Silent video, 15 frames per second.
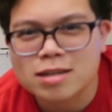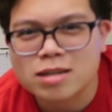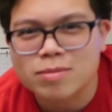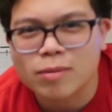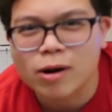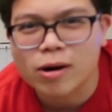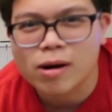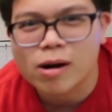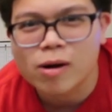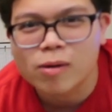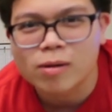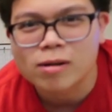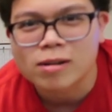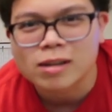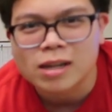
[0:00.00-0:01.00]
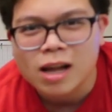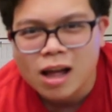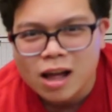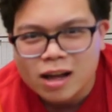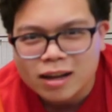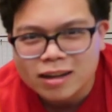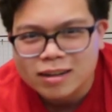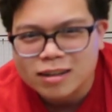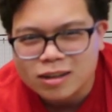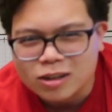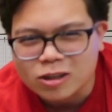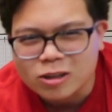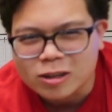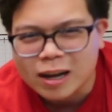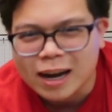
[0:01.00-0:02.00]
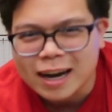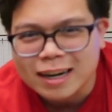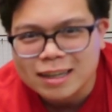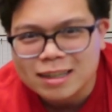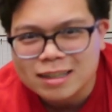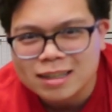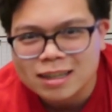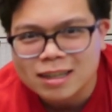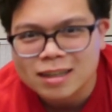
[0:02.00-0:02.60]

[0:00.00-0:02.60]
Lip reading: tomorrow. Good night.